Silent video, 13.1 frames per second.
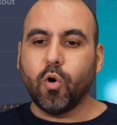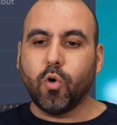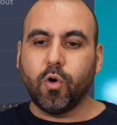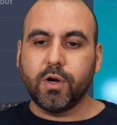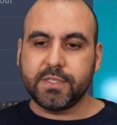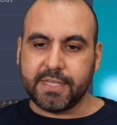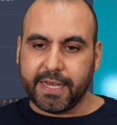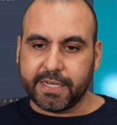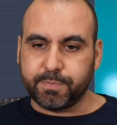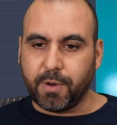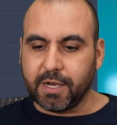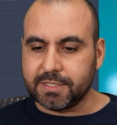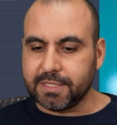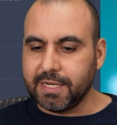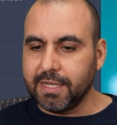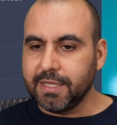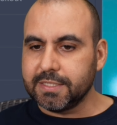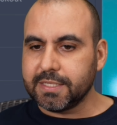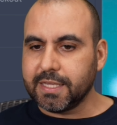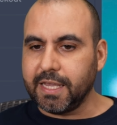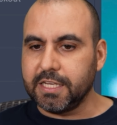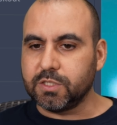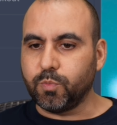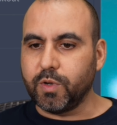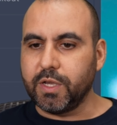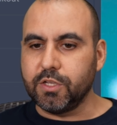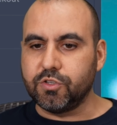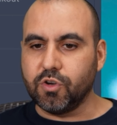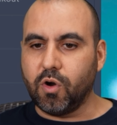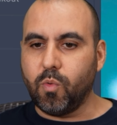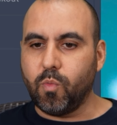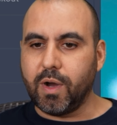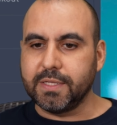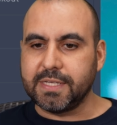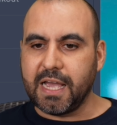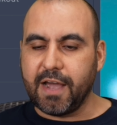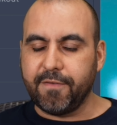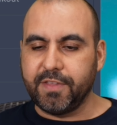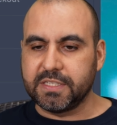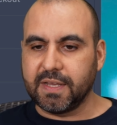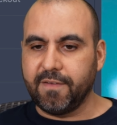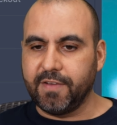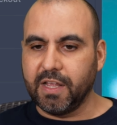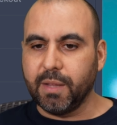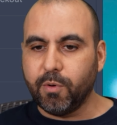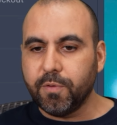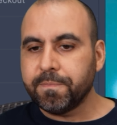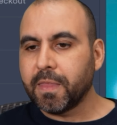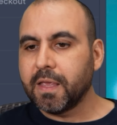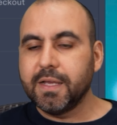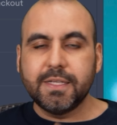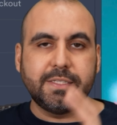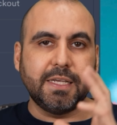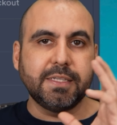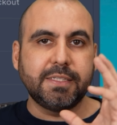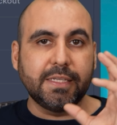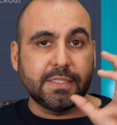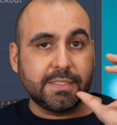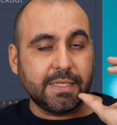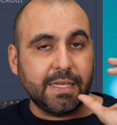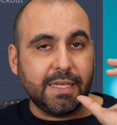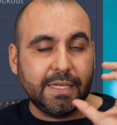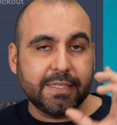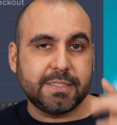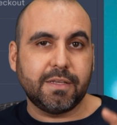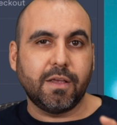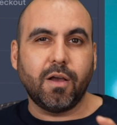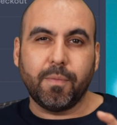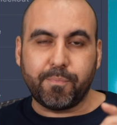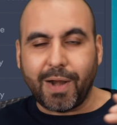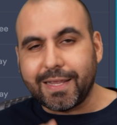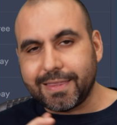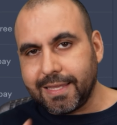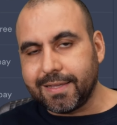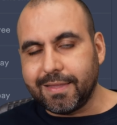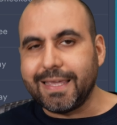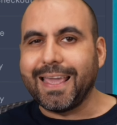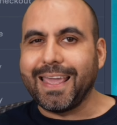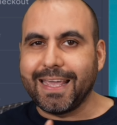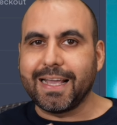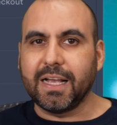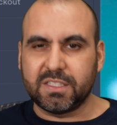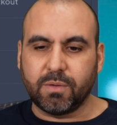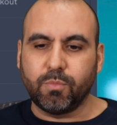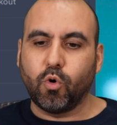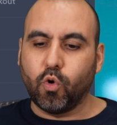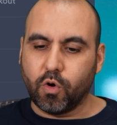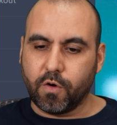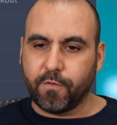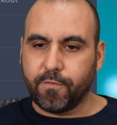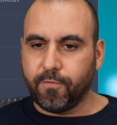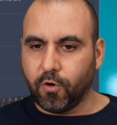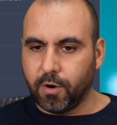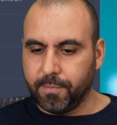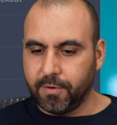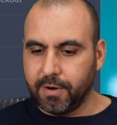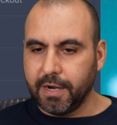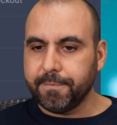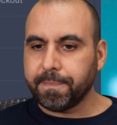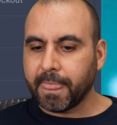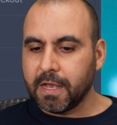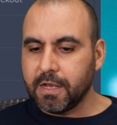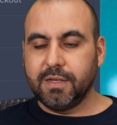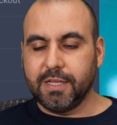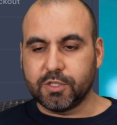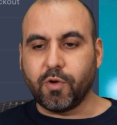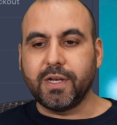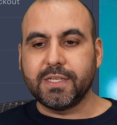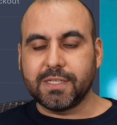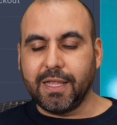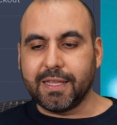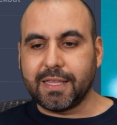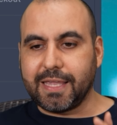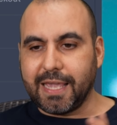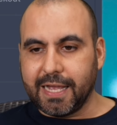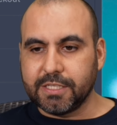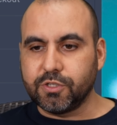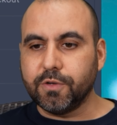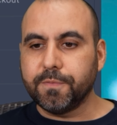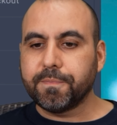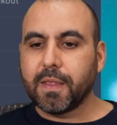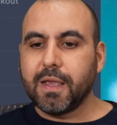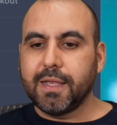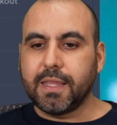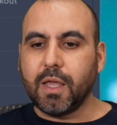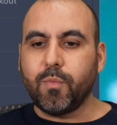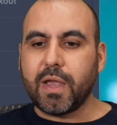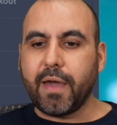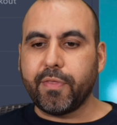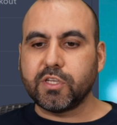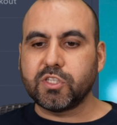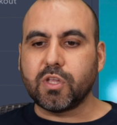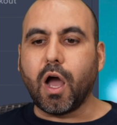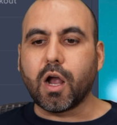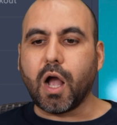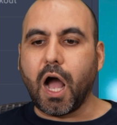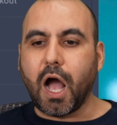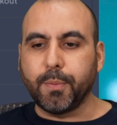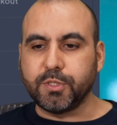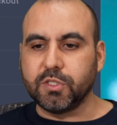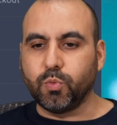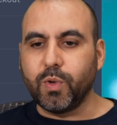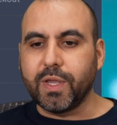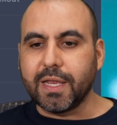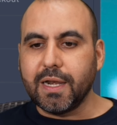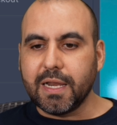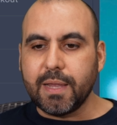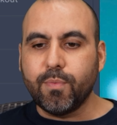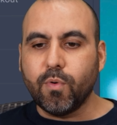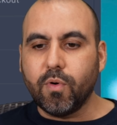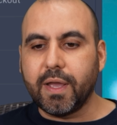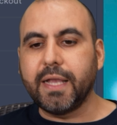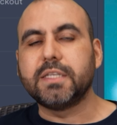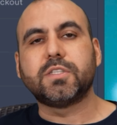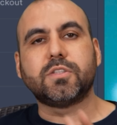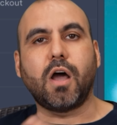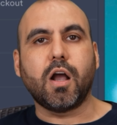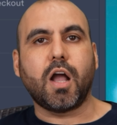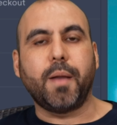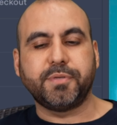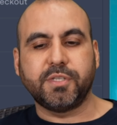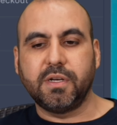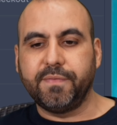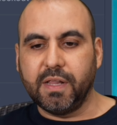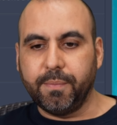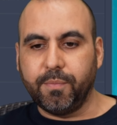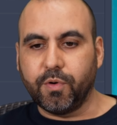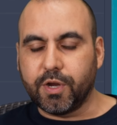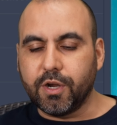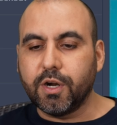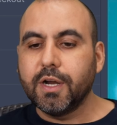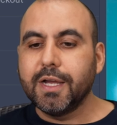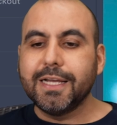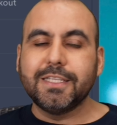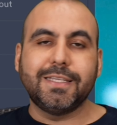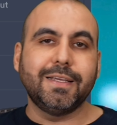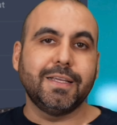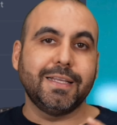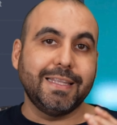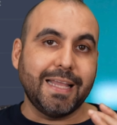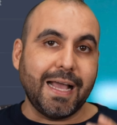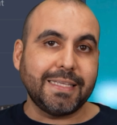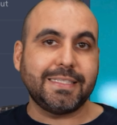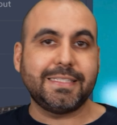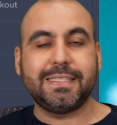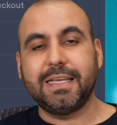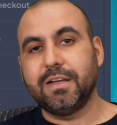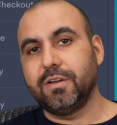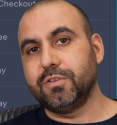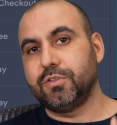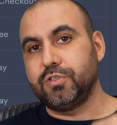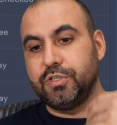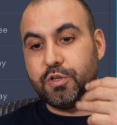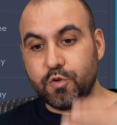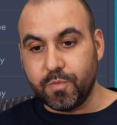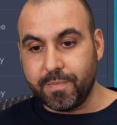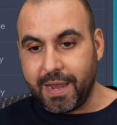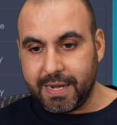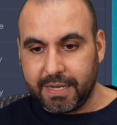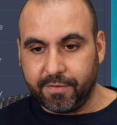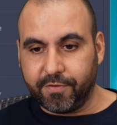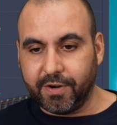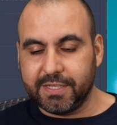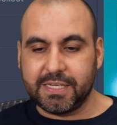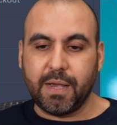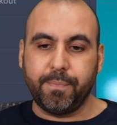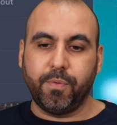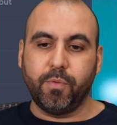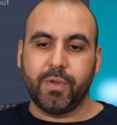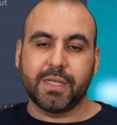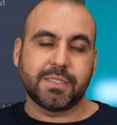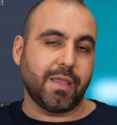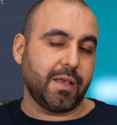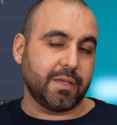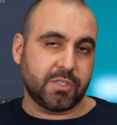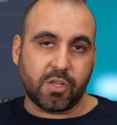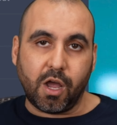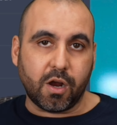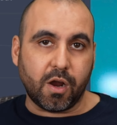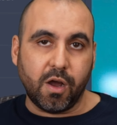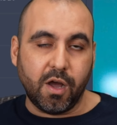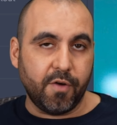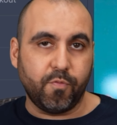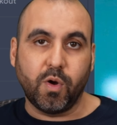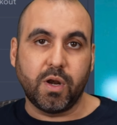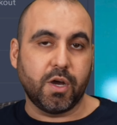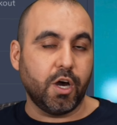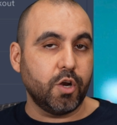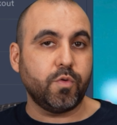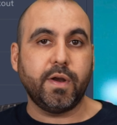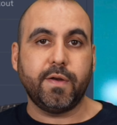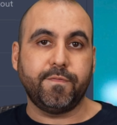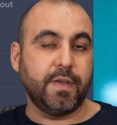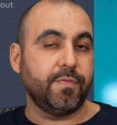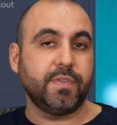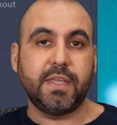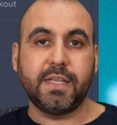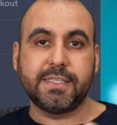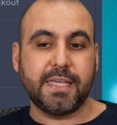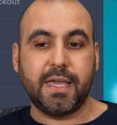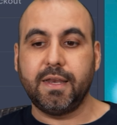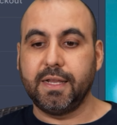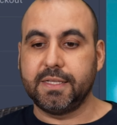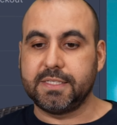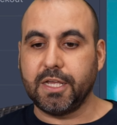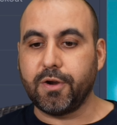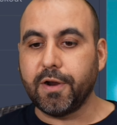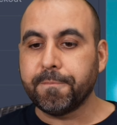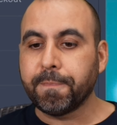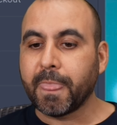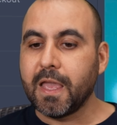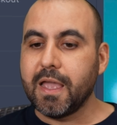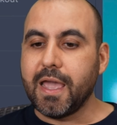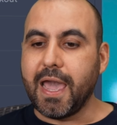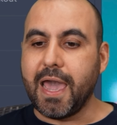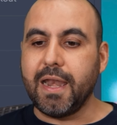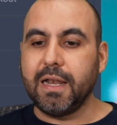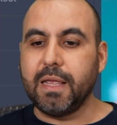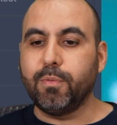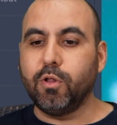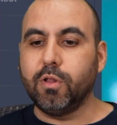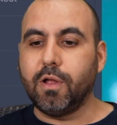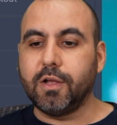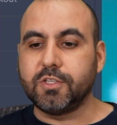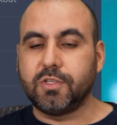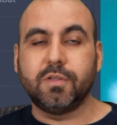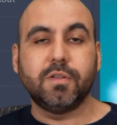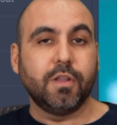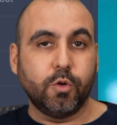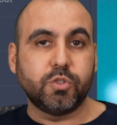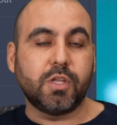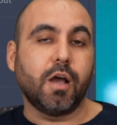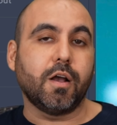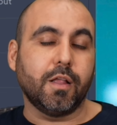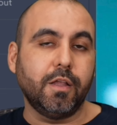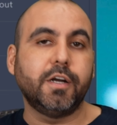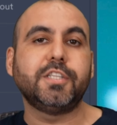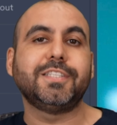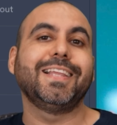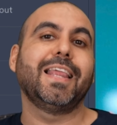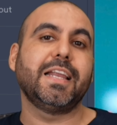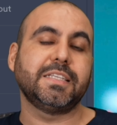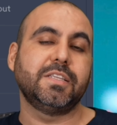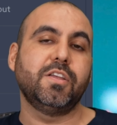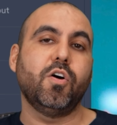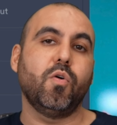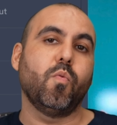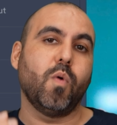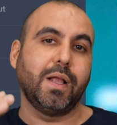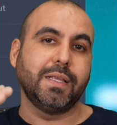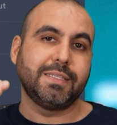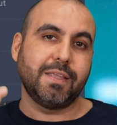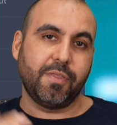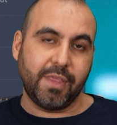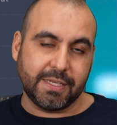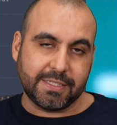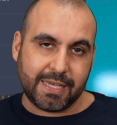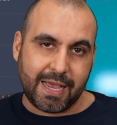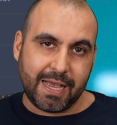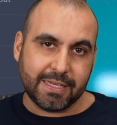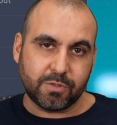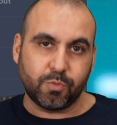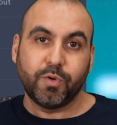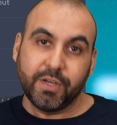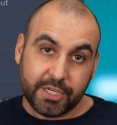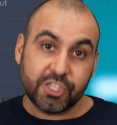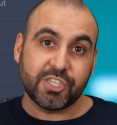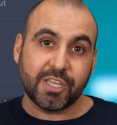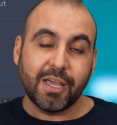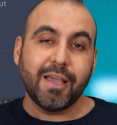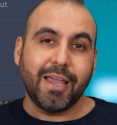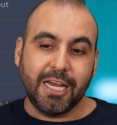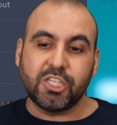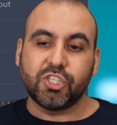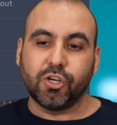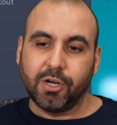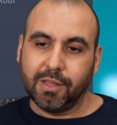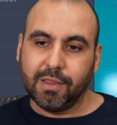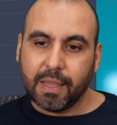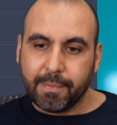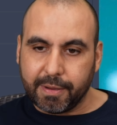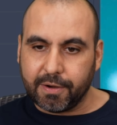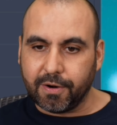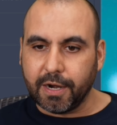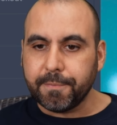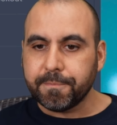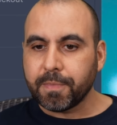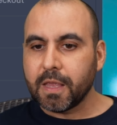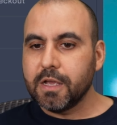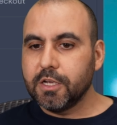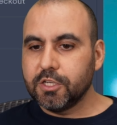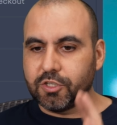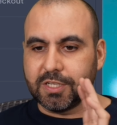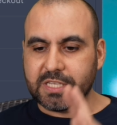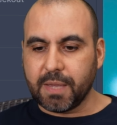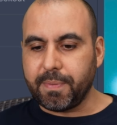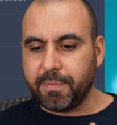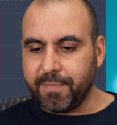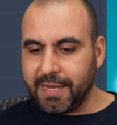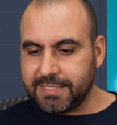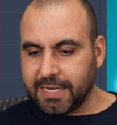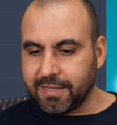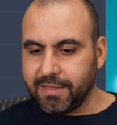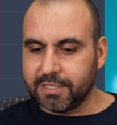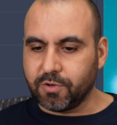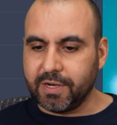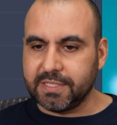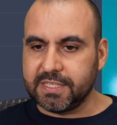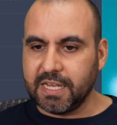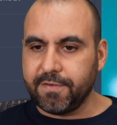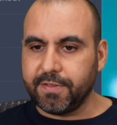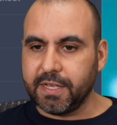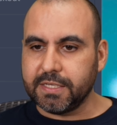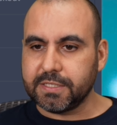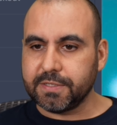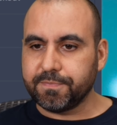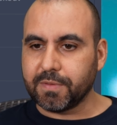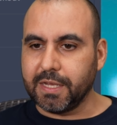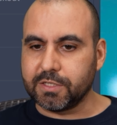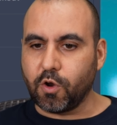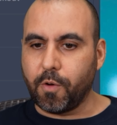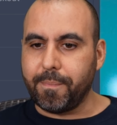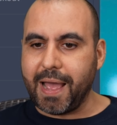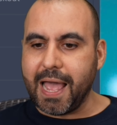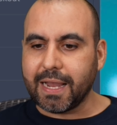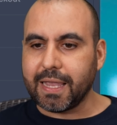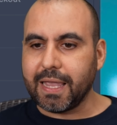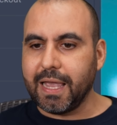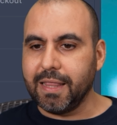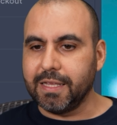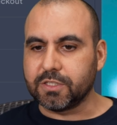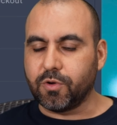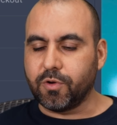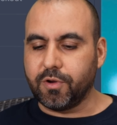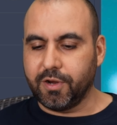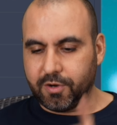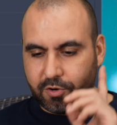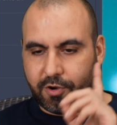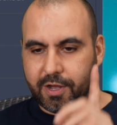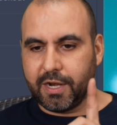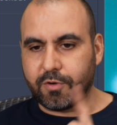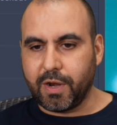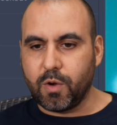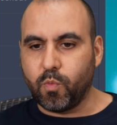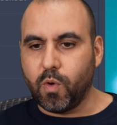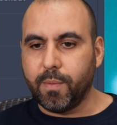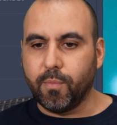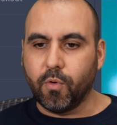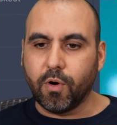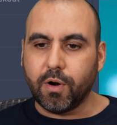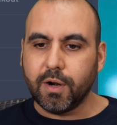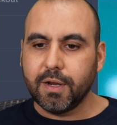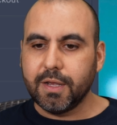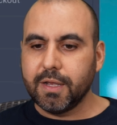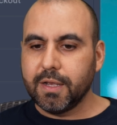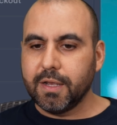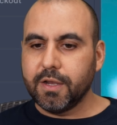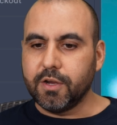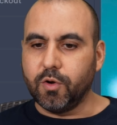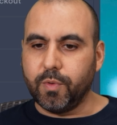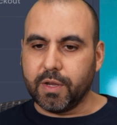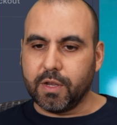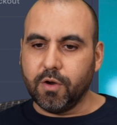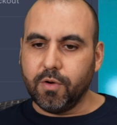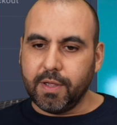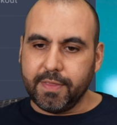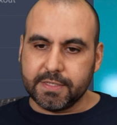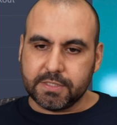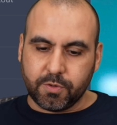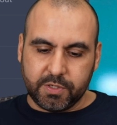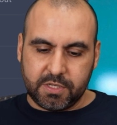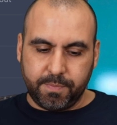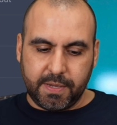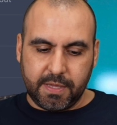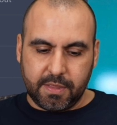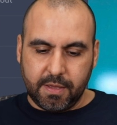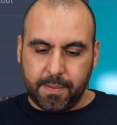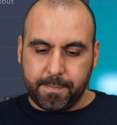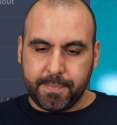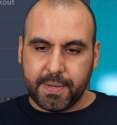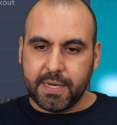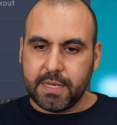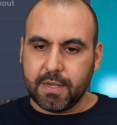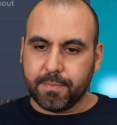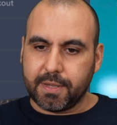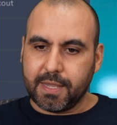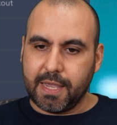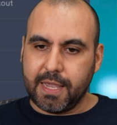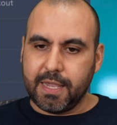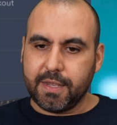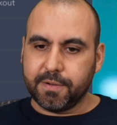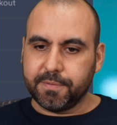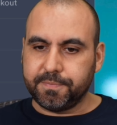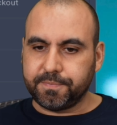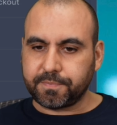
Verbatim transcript: or text box. In this case, we don't want to have this available since this is practically a custom order form, right? Let's go ahead and select cancel. Then we have the stock options. We can enable a stock option available here to not sell too many. For example, we can select stock of 100, 50, 10, etc. And enable low, low stock alert to let us know once this has reached a certain limit, right? So let's keep it basic. Let's go ahead and save this. Let's go back and let's go ahead and create one more. Here we go. And this is going to be the medium cake.